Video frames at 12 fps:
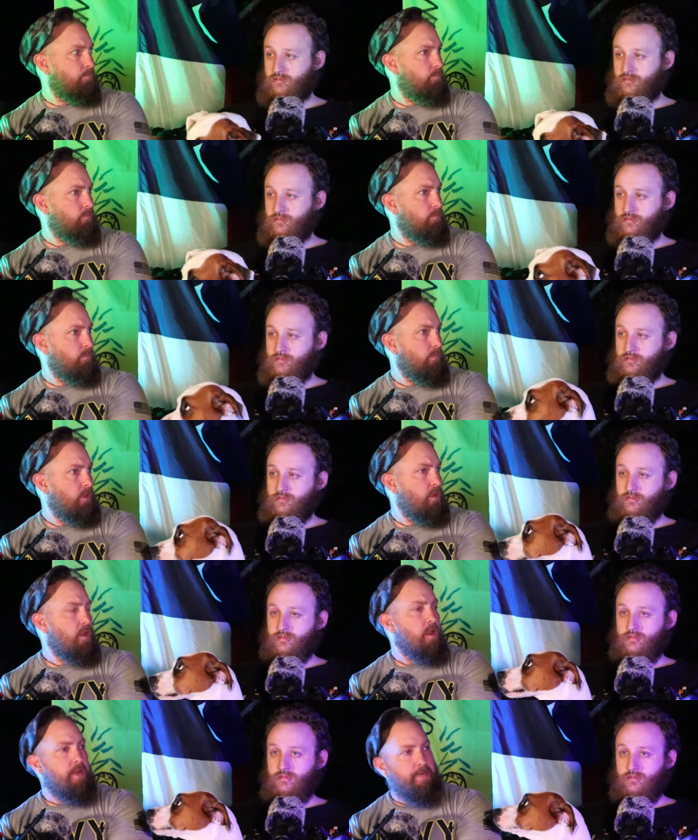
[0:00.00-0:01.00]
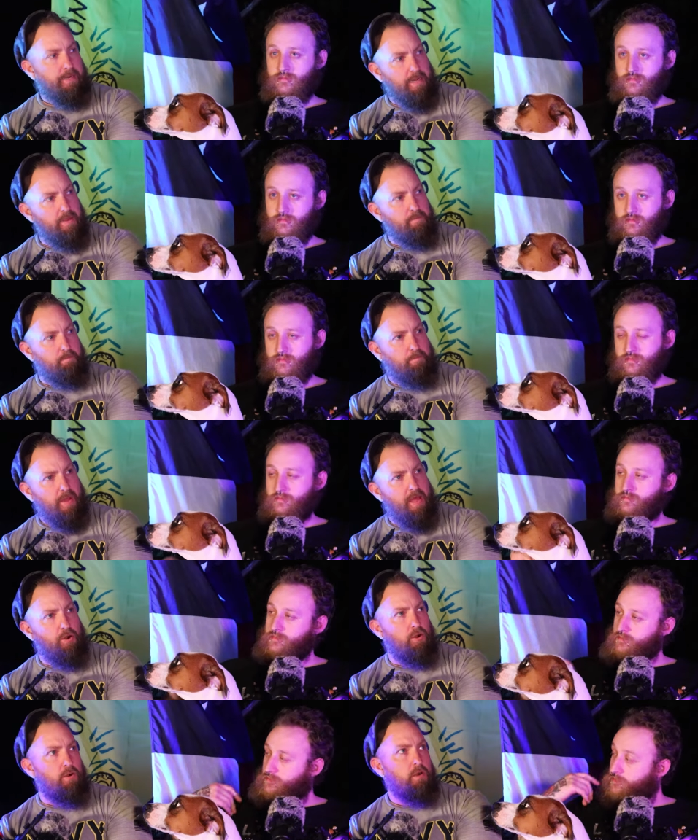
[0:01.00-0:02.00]
Speaker 1: Mm. Get
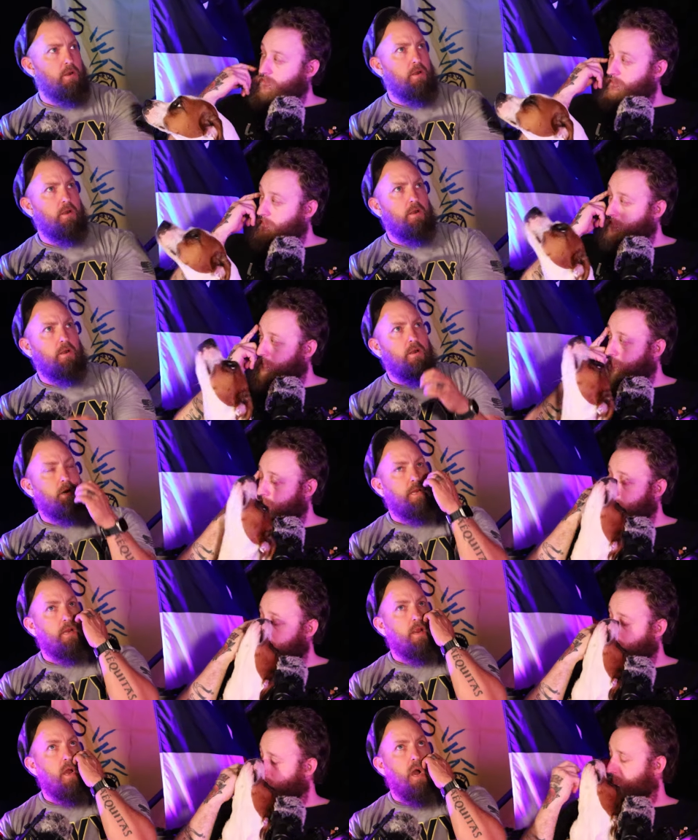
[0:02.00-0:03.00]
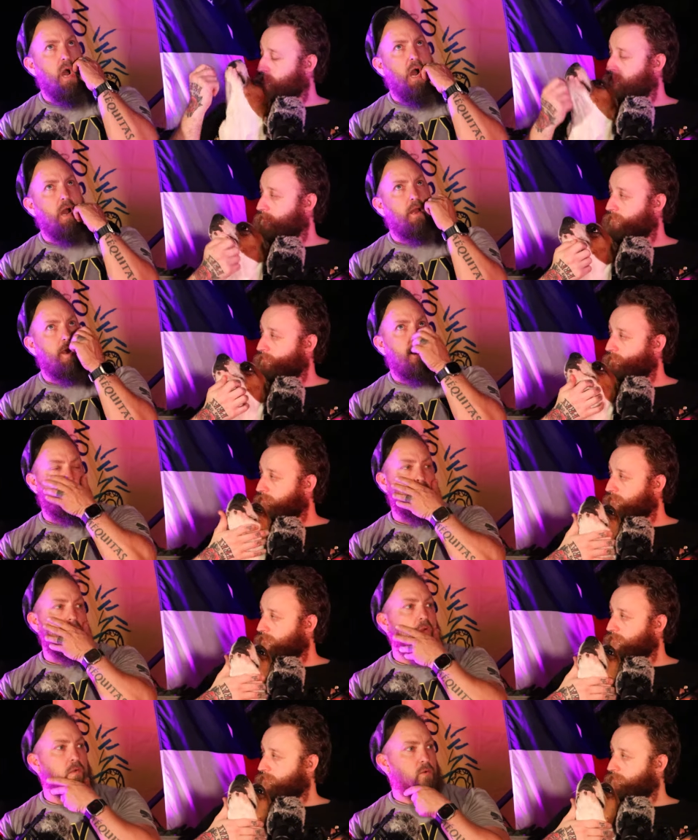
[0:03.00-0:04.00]
better uh,
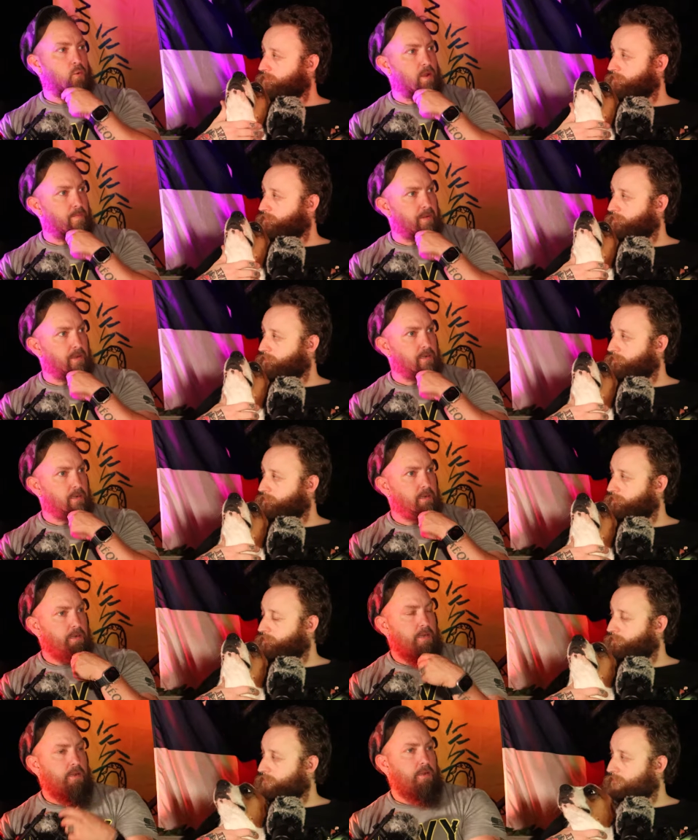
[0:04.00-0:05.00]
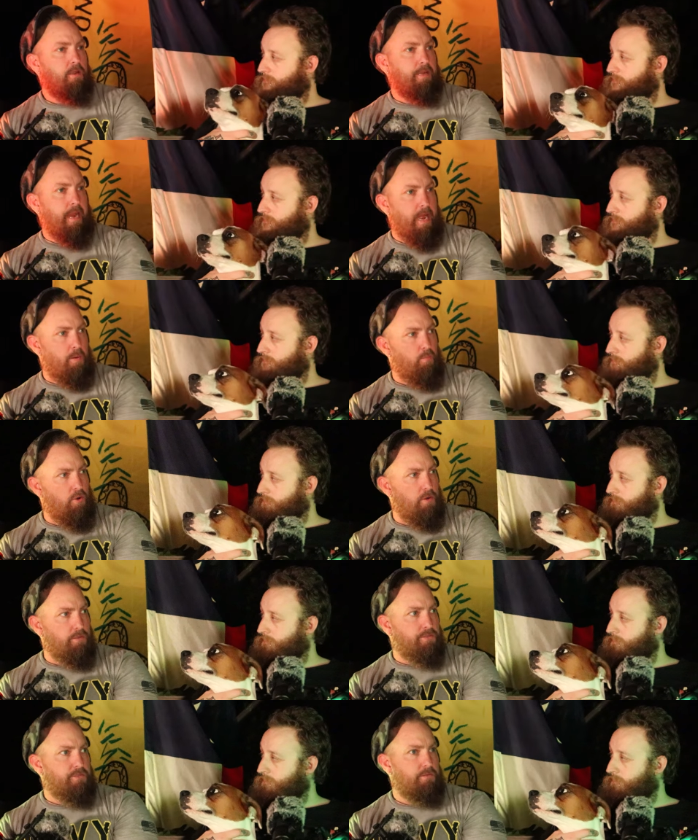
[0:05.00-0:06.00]
aerial equipment,
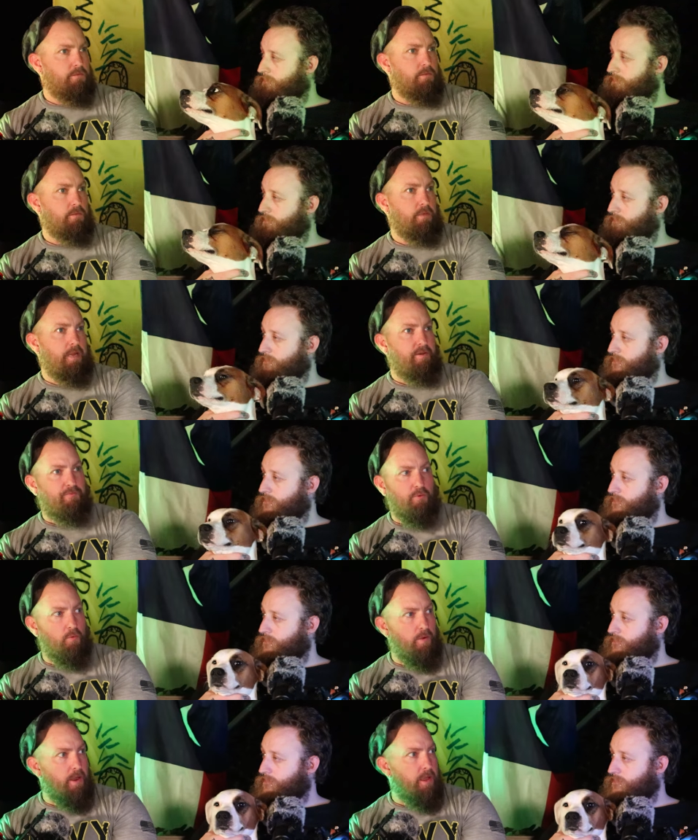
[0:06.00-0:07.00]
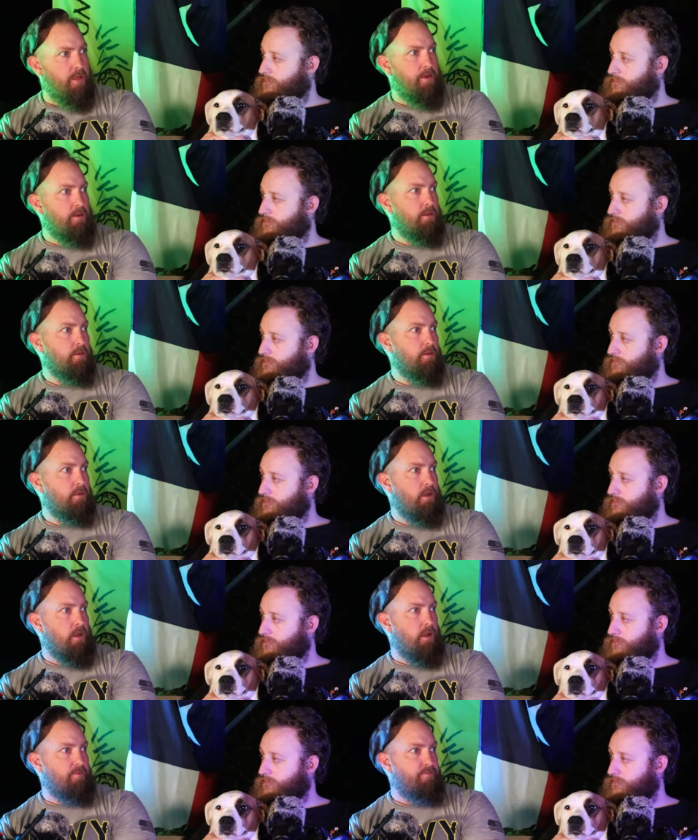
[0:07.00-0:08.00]
cameras, infrared,
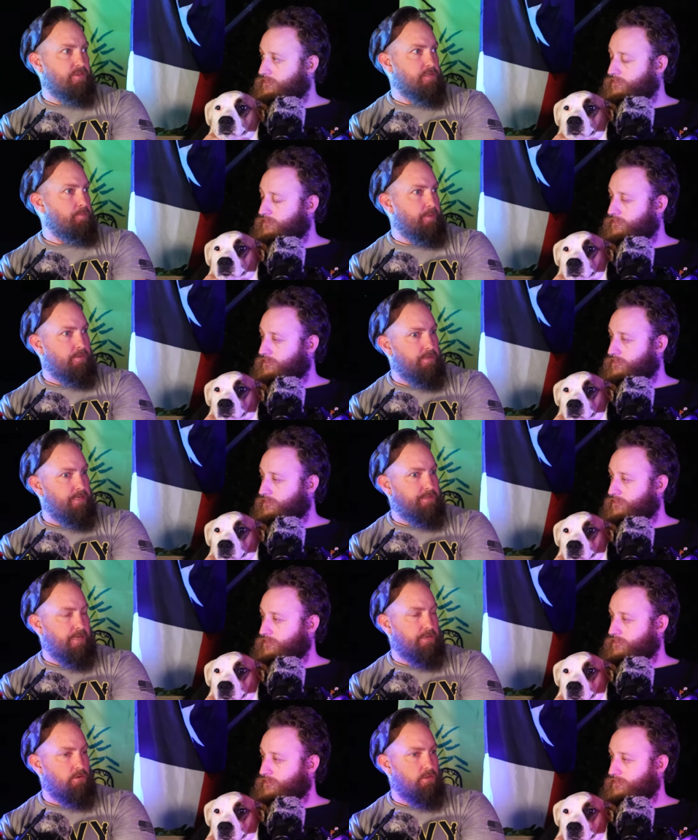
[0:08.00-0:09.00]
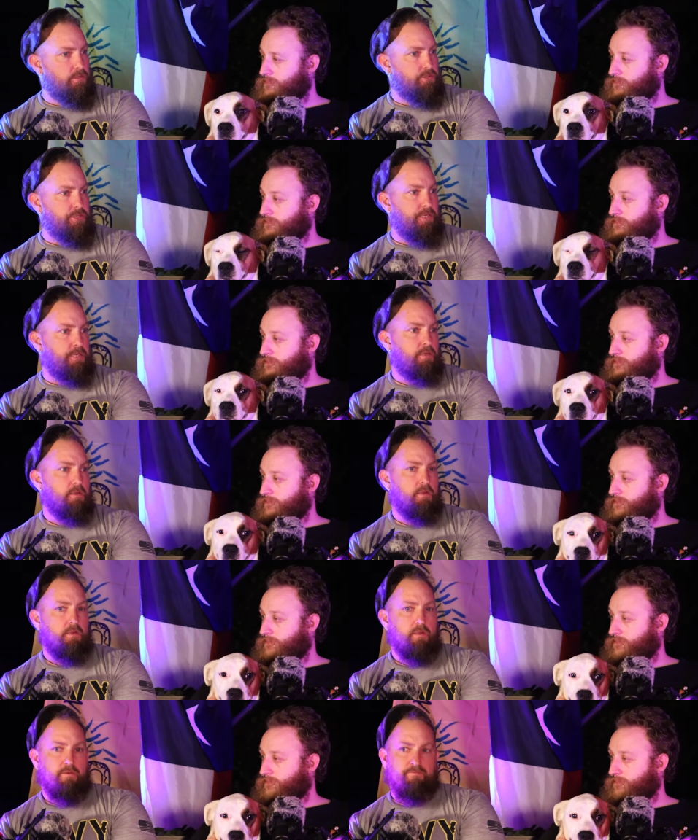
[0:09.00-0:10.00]
uh, visibility technology,
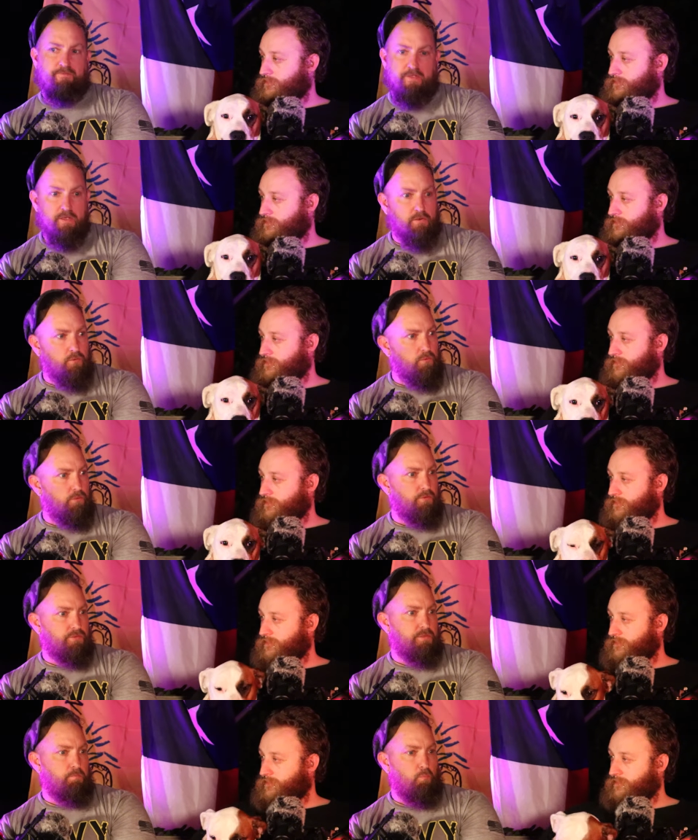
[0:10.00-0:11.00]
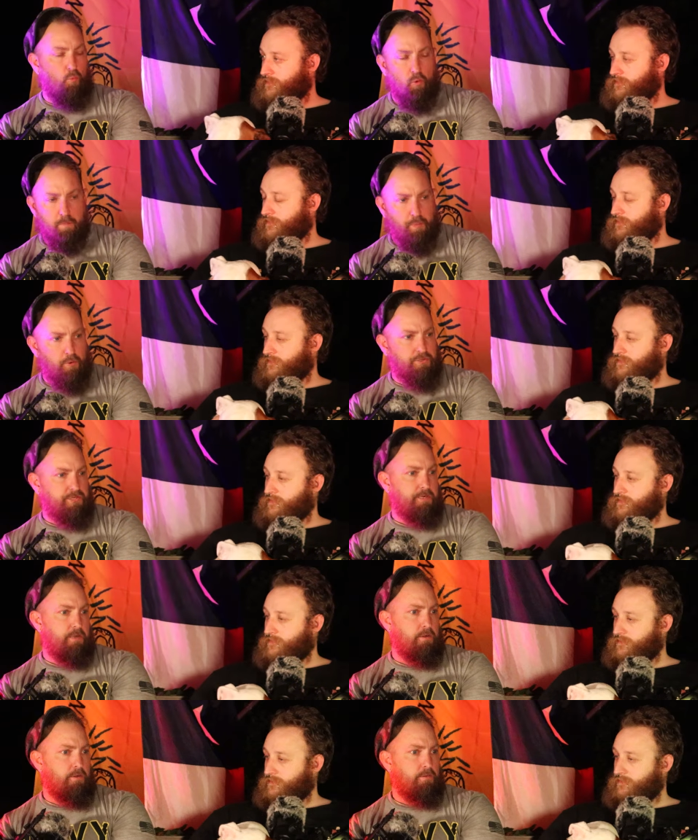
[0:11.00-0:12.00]
vehicles, more
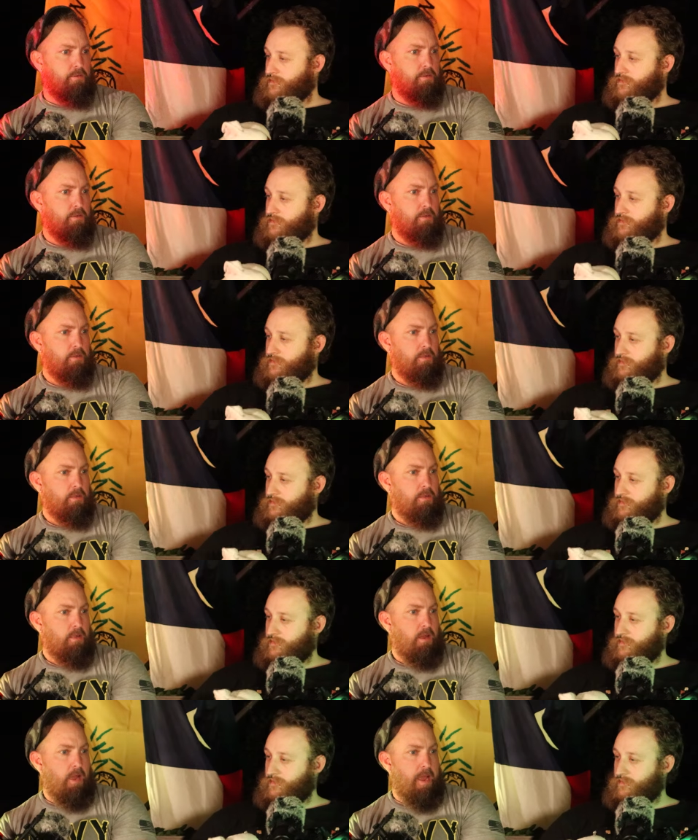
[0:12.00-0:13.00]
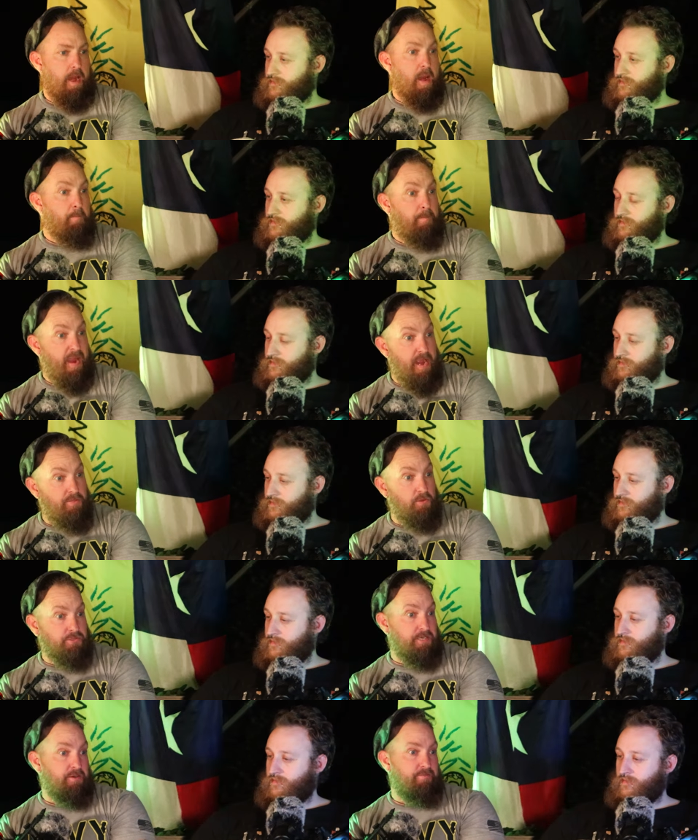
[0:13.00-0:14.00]
personnel, and, and pay
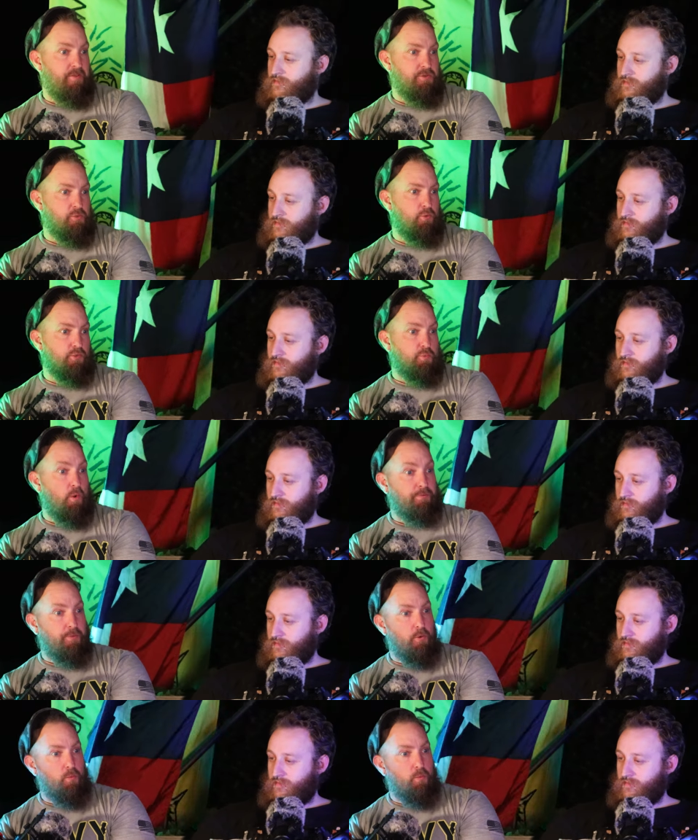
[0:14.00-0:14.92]
those individuals what